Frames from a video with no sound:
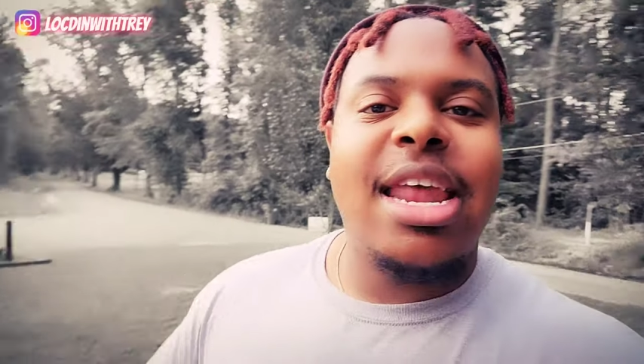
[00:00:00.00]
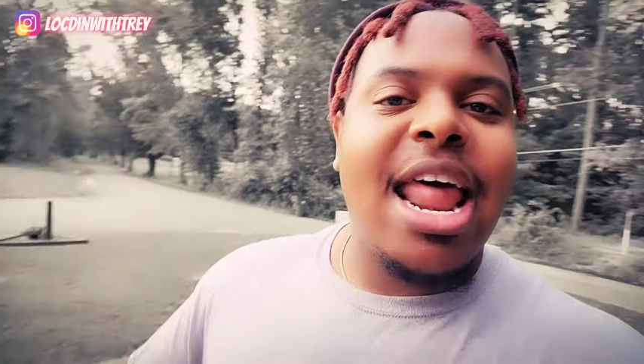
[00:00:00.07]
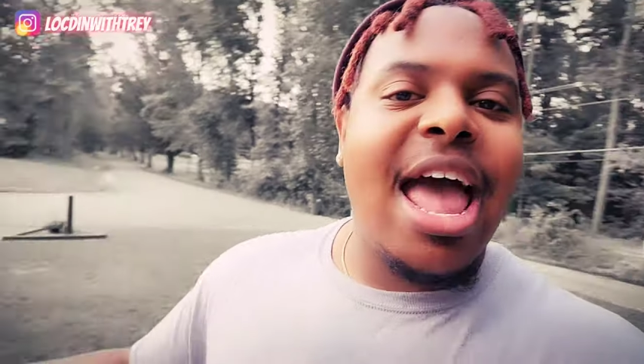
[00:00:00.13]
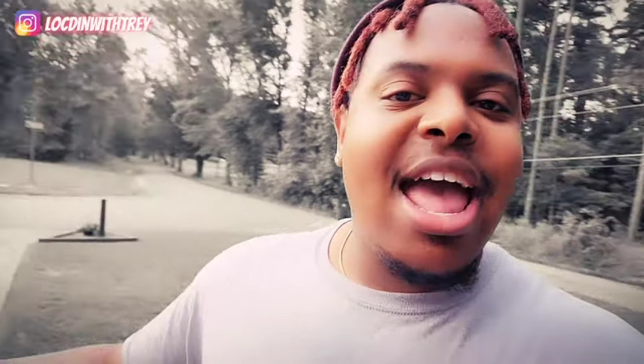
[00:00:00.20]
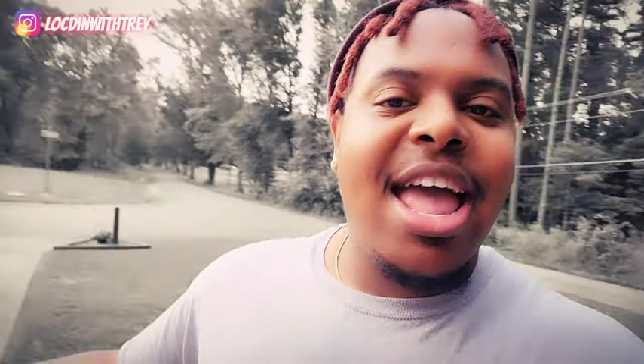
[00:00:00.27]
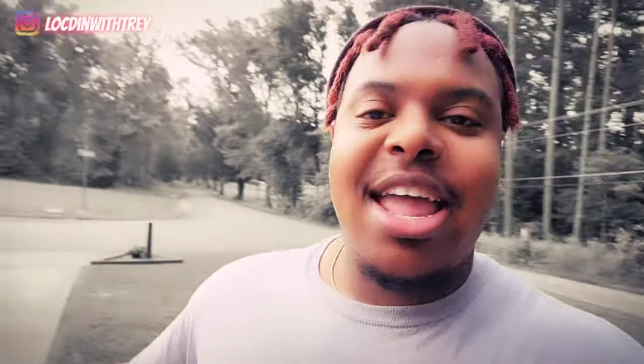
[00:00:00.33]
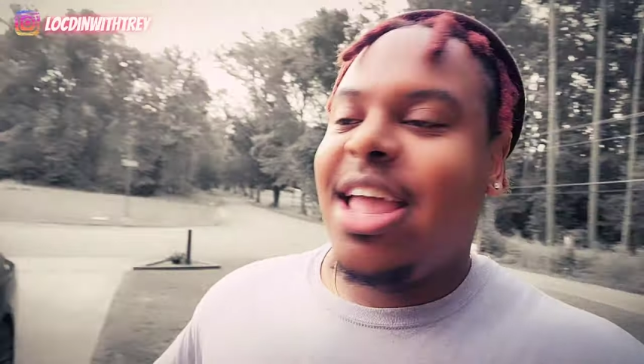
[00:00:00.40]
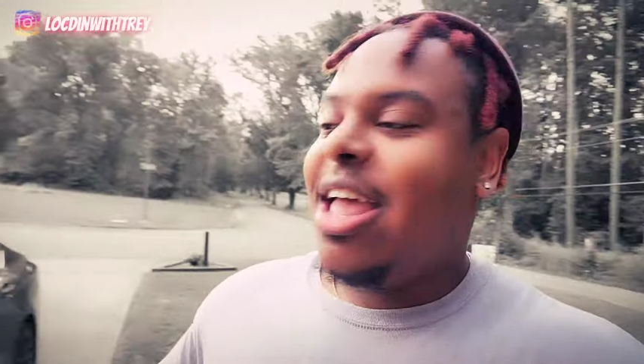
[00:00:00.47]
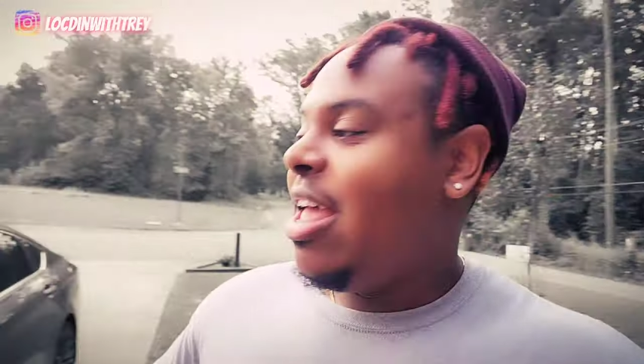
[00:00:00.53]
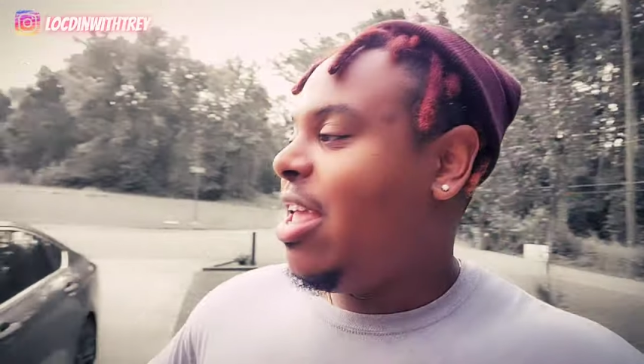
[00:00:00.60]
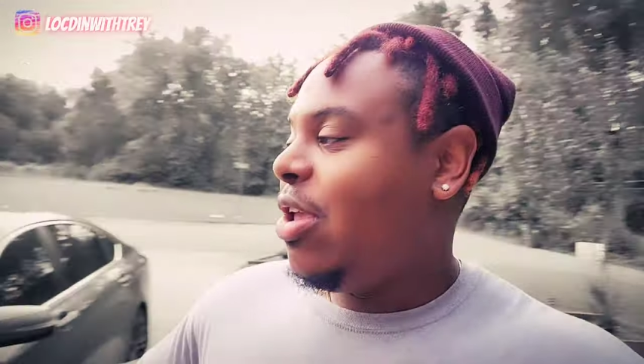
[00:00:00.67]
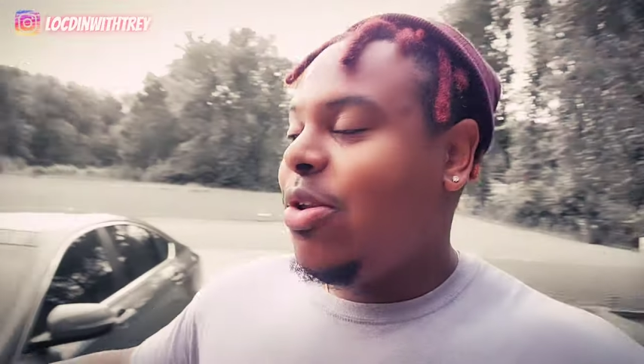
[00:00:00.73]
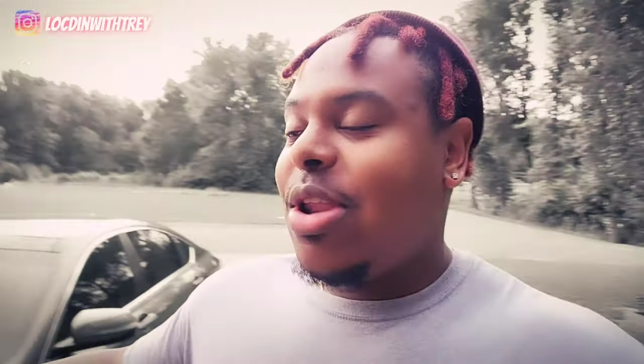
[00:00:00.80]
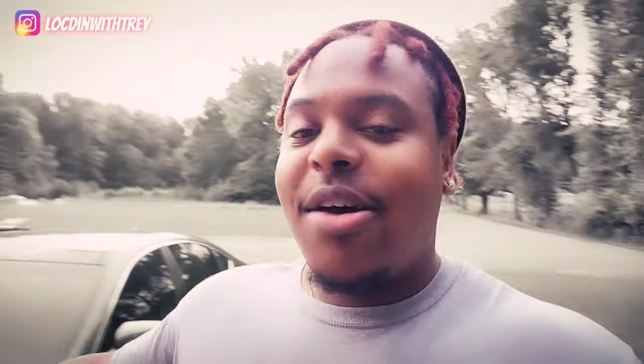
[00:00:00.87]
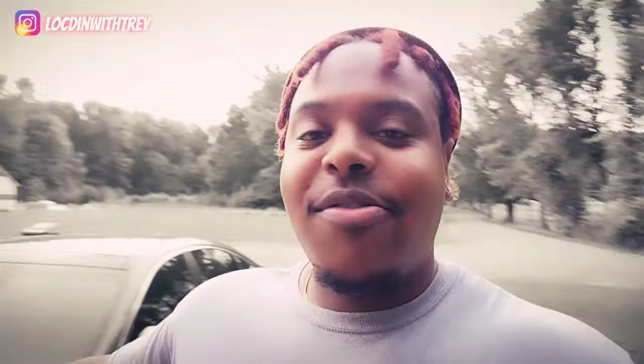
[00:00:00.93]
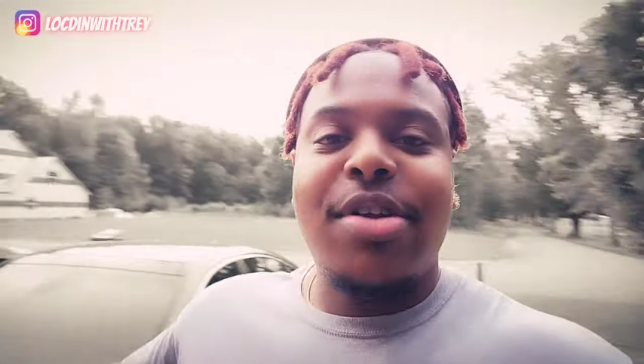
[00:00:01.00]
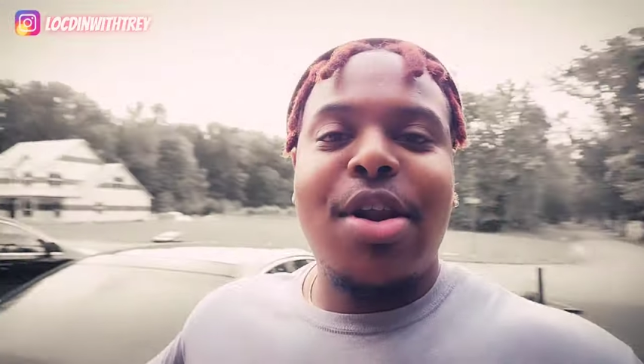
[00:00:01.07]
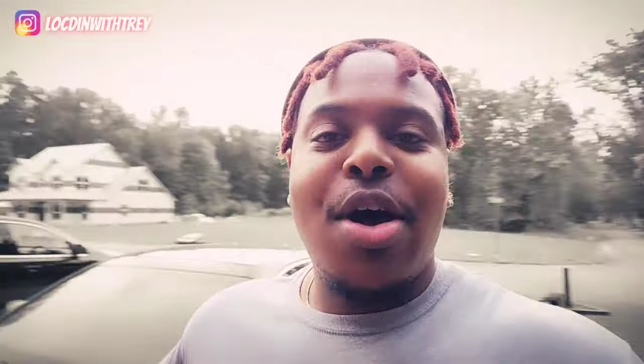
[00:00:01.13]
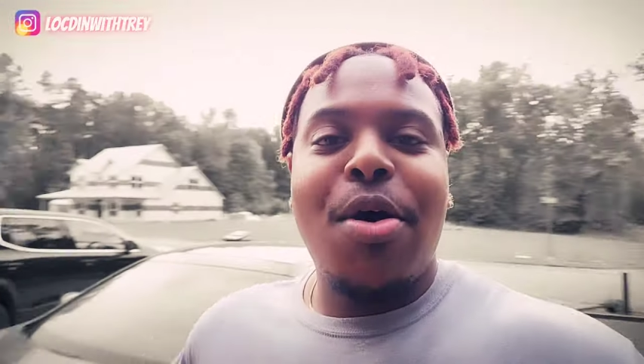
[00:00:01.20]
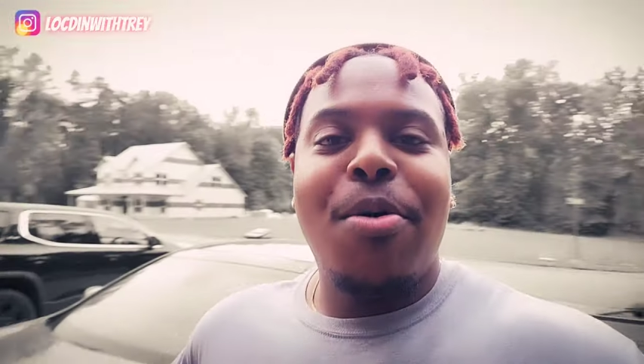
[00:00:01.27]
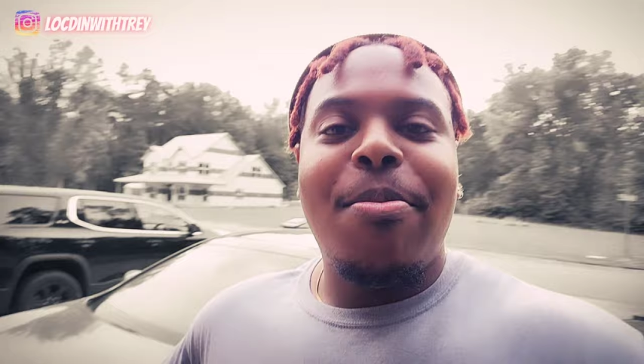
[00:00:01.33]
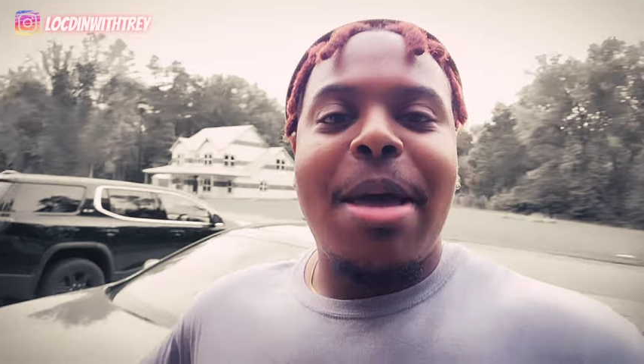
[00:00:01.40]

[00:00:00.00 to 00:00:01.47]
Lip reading: And hey, you never know,